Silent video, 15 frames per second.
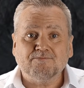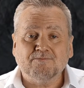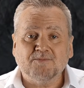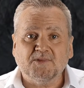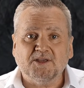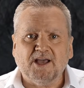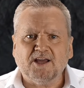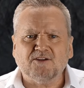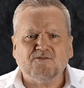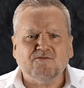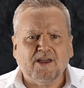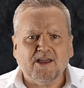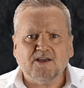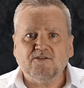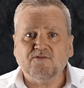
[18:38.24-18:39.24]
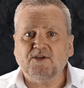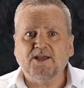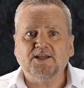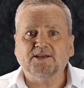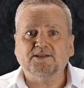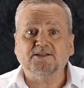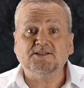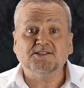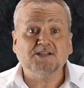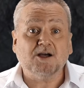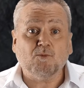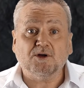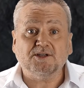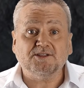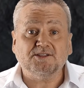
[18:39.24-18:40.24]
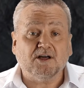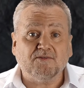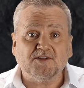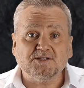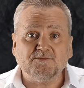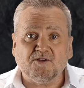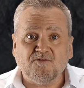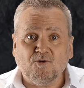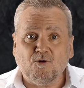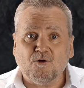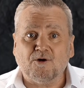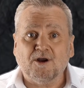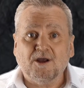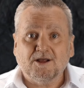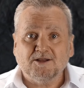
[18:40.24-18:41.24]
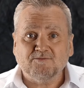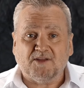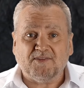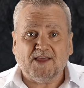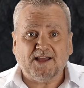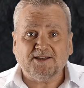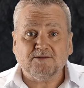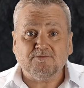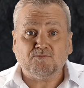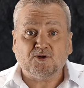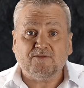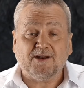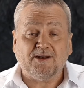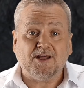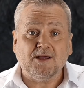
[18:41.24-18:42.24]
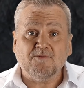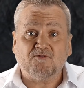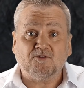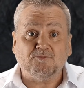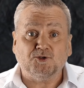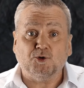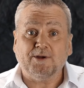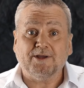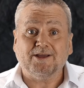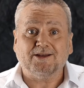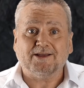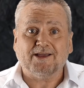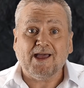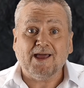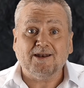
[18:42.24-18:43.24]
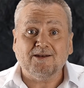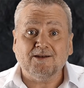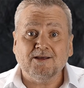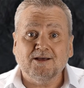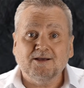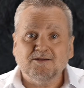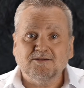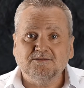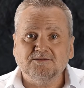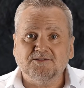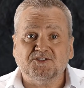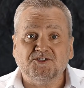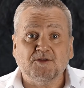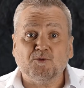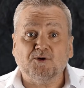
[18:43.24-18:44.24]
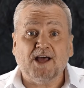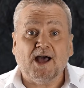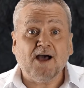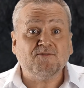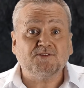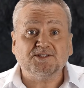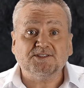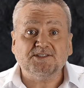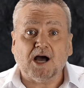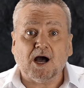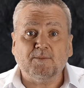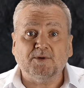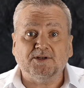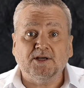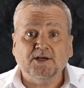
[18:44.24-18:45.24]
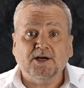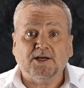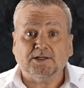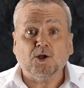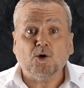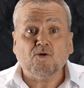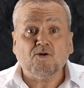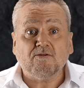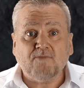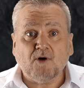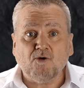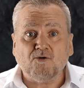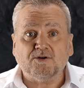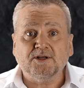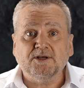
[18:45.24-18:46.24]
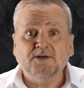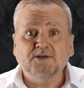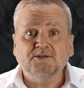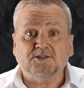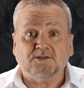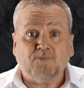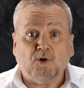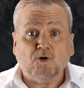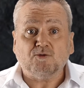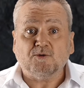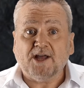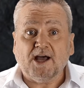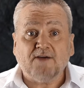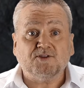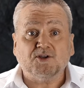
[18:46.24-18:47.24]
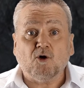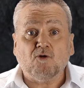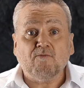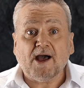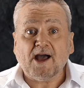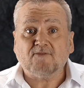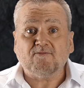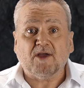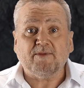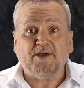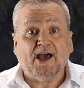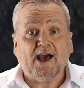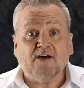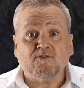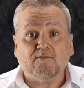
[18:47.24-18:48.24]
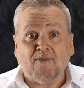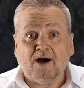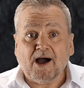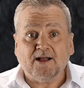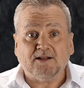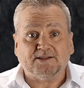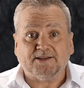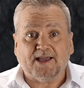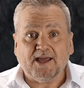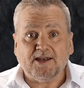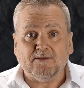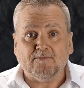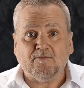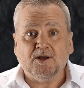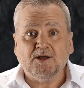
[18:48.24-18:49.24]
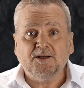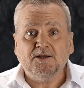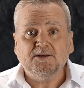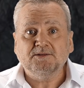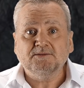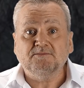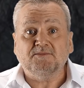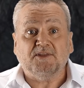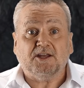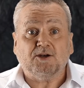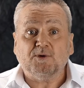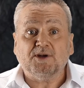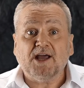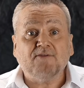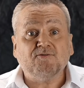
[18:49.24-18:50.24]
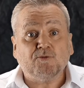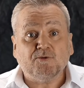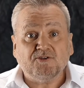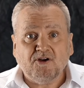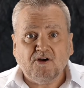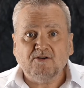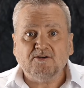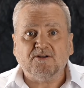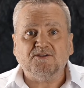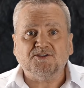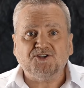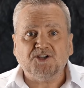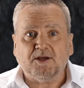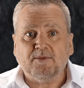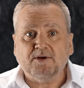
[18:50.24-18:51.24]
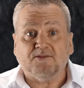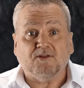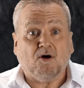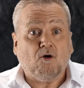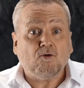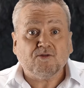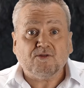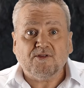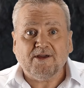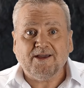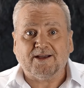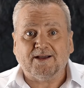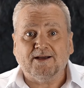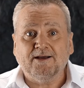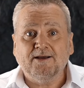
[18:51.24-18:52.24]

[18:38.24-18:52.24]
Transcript: He had a vague feeling that someone had done this before, but that didn't prevent him from doing it again. The ship would have to stop and lower a boat, and the boat would have to go back maybe half a mile to get him. And then it would have to return to the ship, and the whole thing.